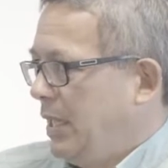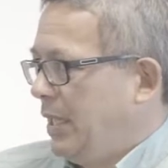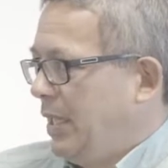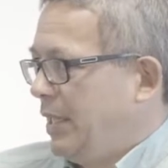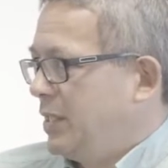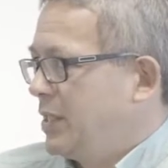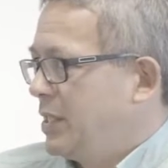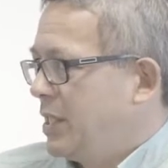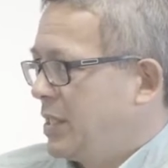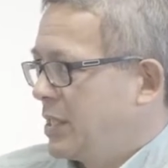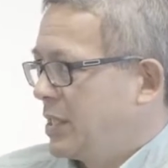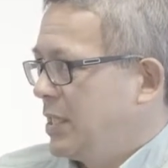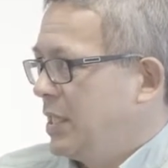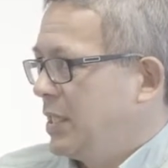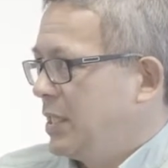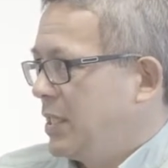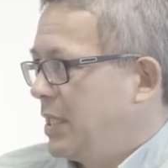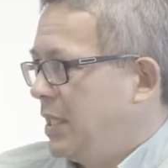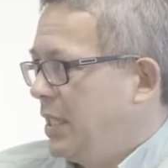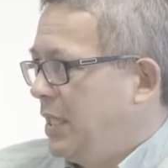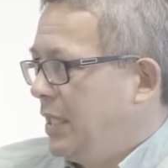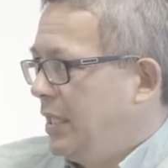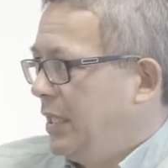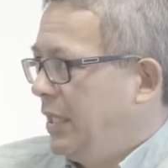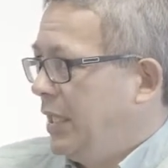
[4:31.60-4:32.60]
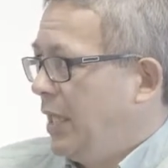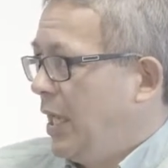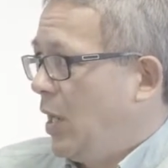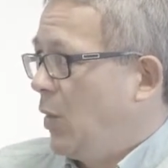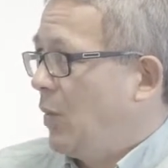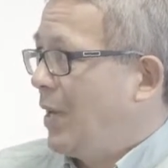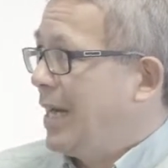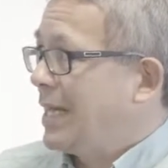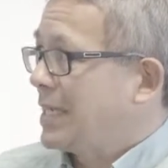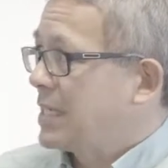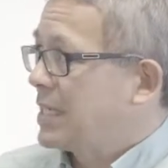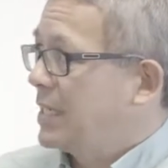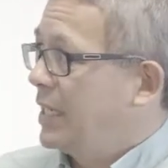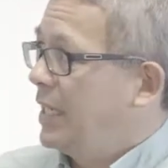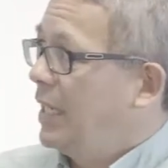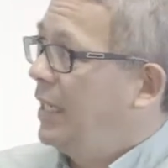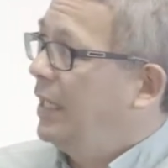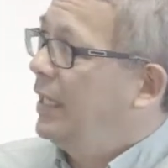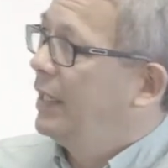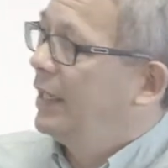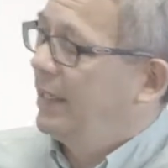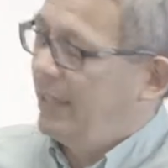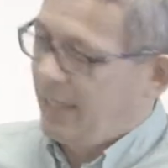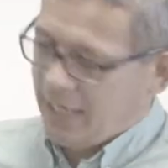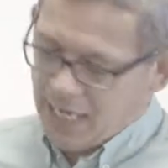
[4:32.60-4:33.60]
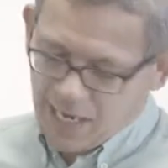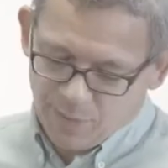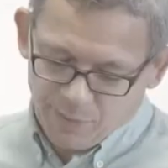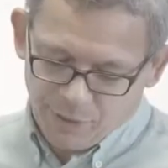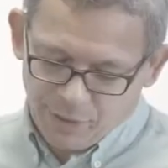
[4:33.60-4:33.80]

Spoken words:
sits at the ORC, and